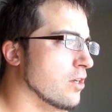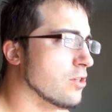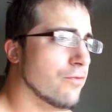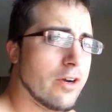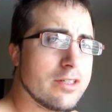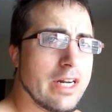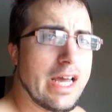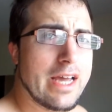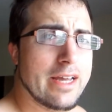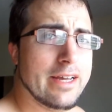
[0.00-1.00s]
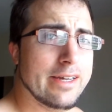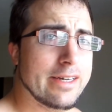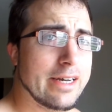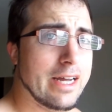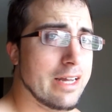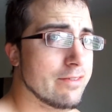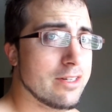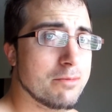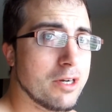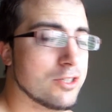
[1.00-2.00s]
So far today, I haven't done